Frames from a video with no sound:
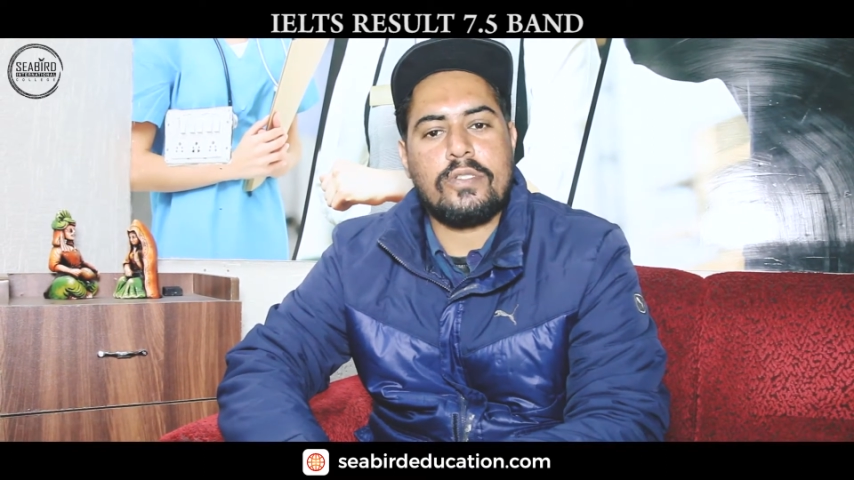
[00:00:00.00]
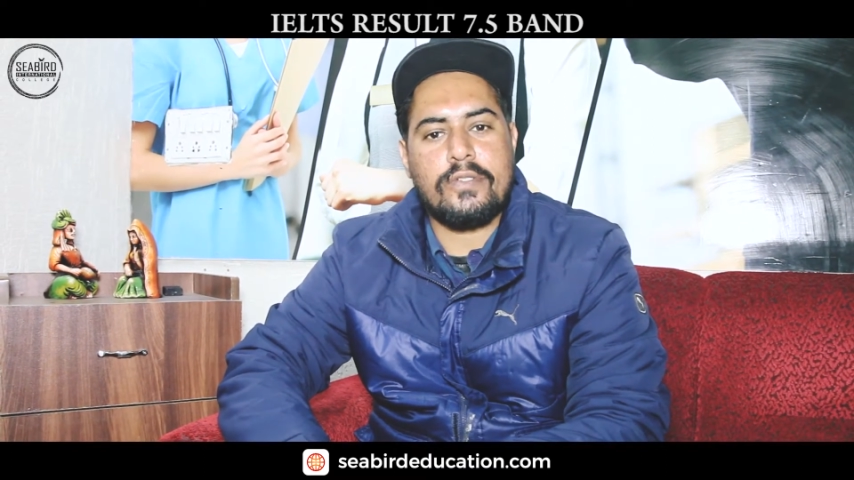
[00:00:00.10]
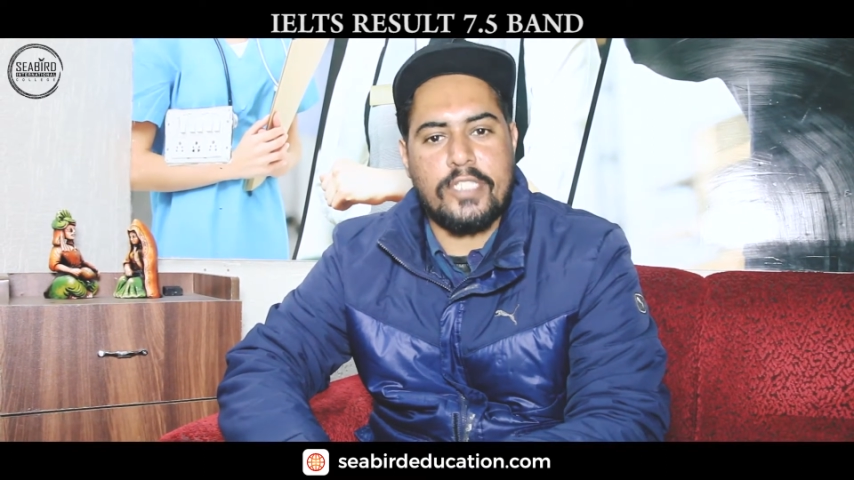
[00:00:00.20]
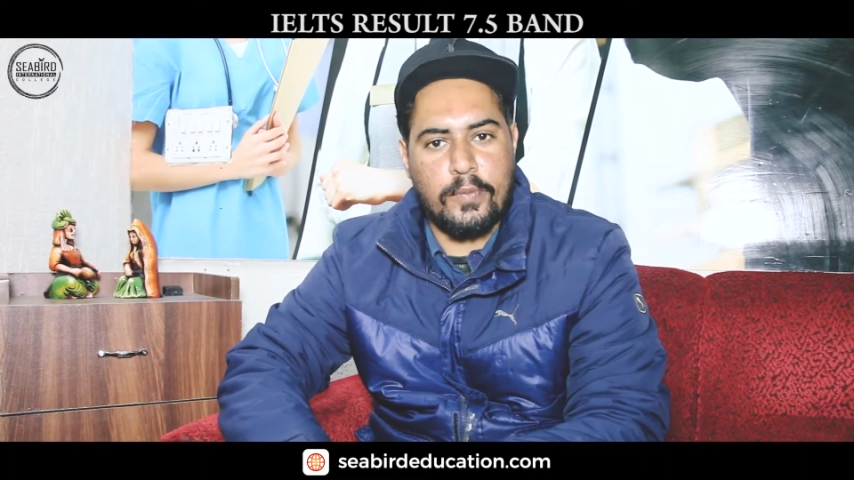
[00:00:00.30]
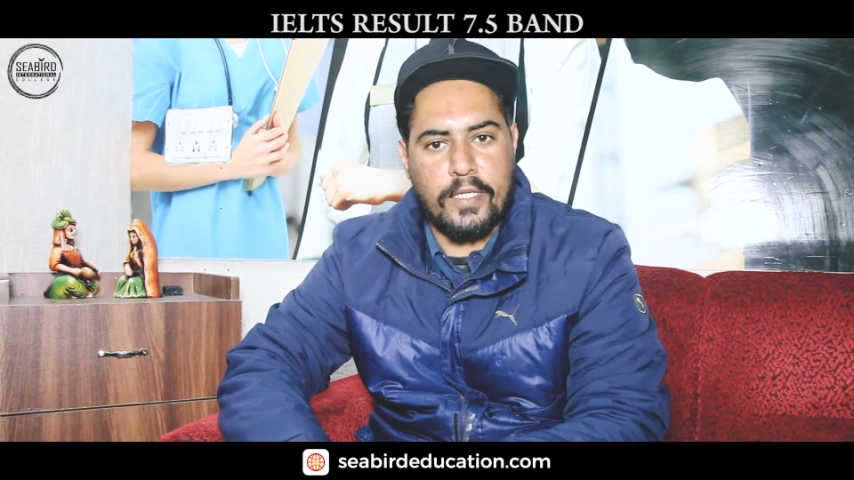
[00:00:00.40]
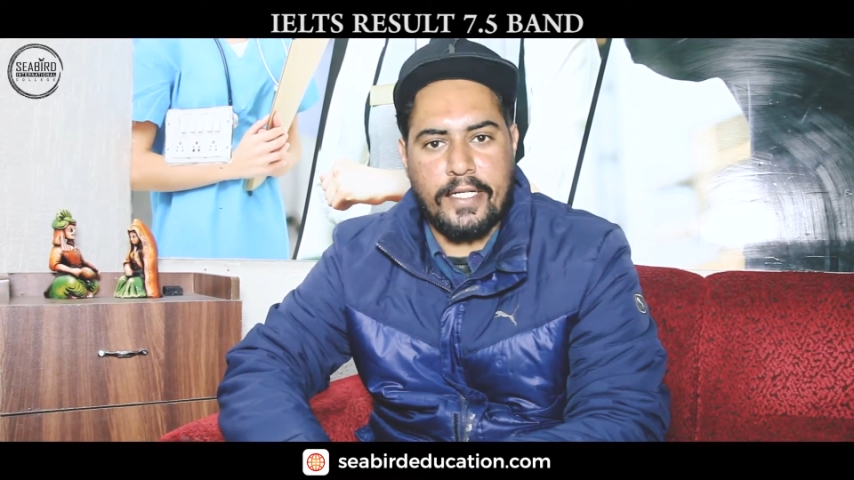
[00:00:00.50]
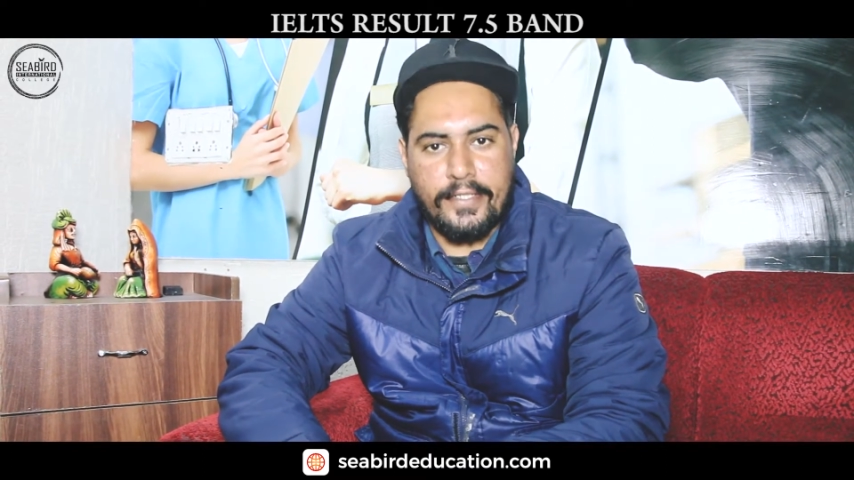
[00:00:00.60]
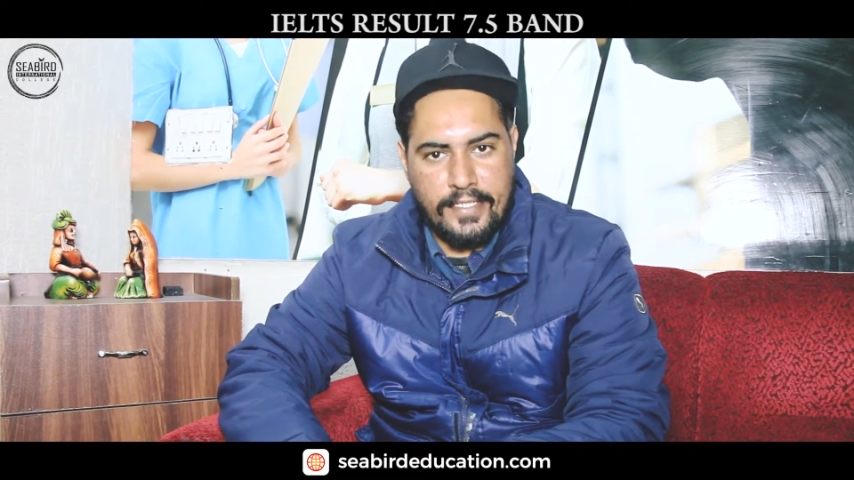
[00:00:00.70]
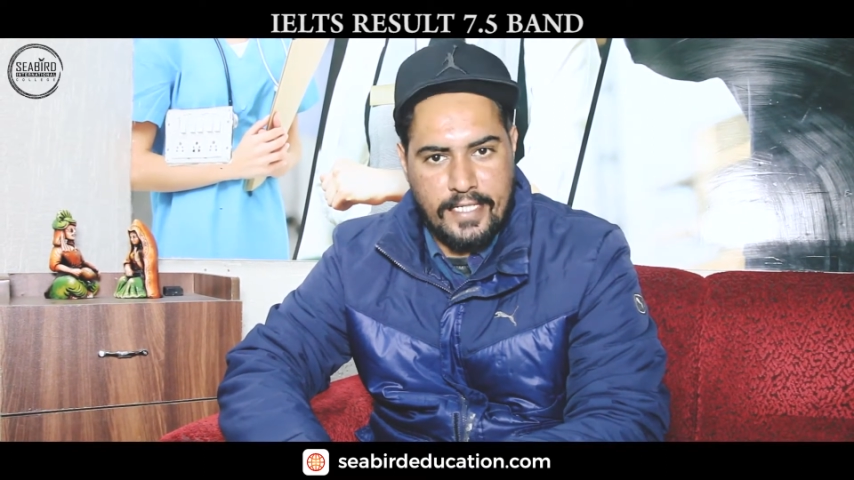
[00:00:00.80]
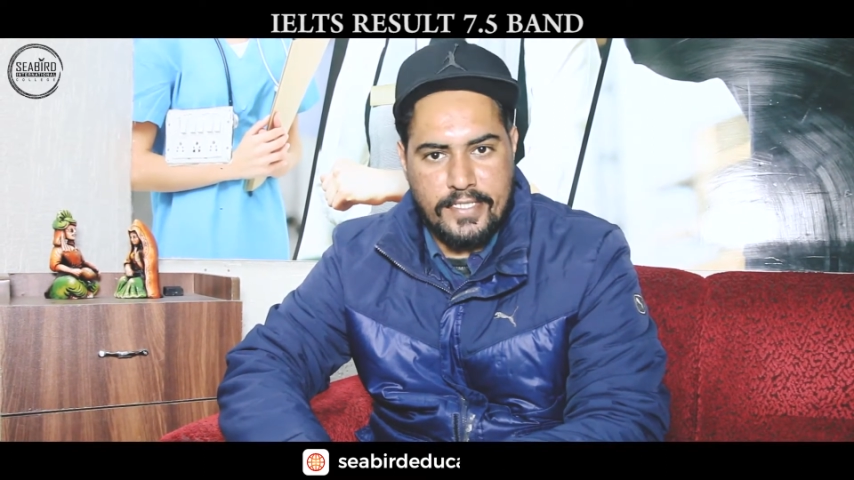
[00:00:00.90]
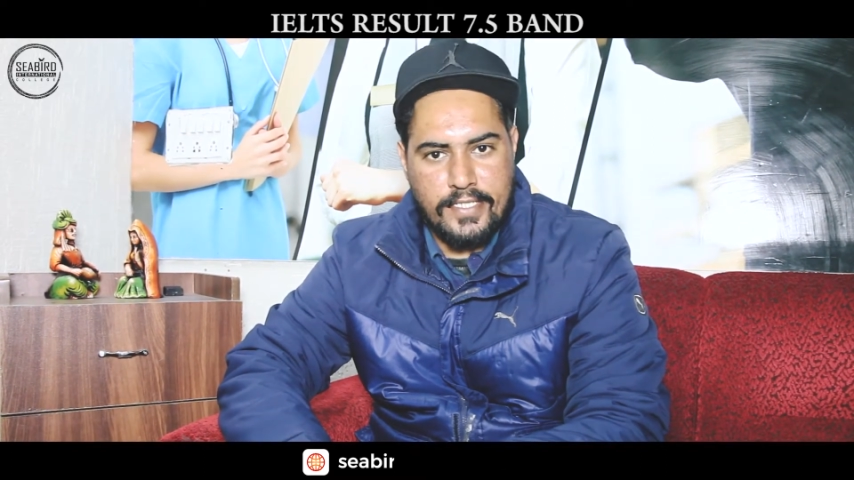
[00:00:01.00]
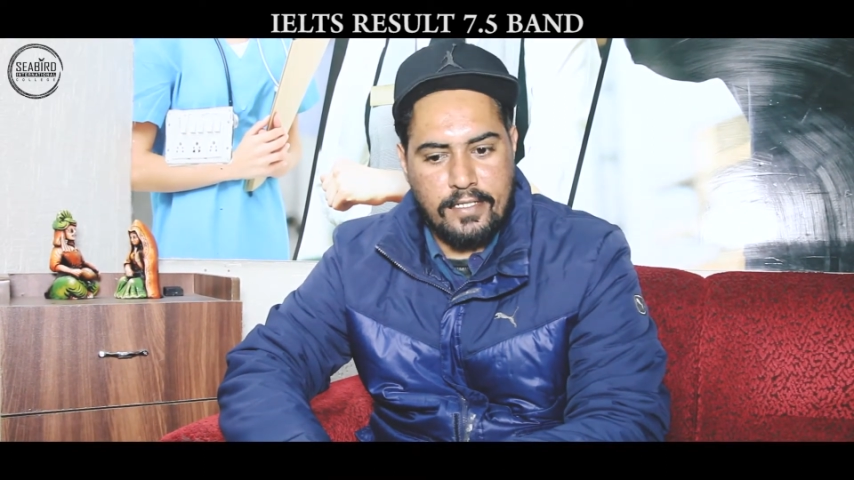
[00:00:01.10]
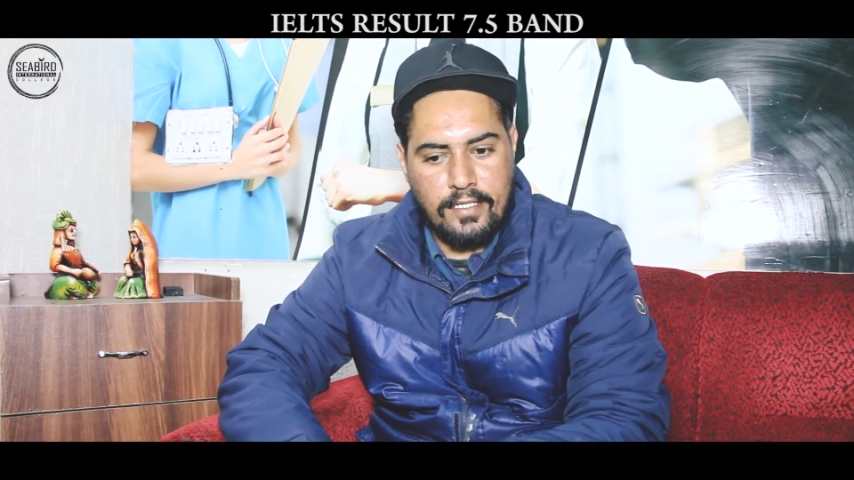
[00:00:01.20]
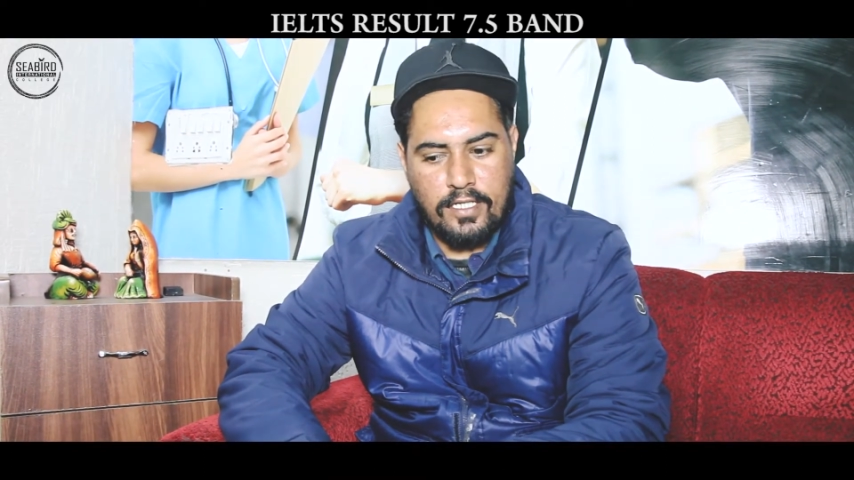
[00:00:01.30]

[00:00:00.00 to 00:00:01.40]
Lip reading: to Seabird International,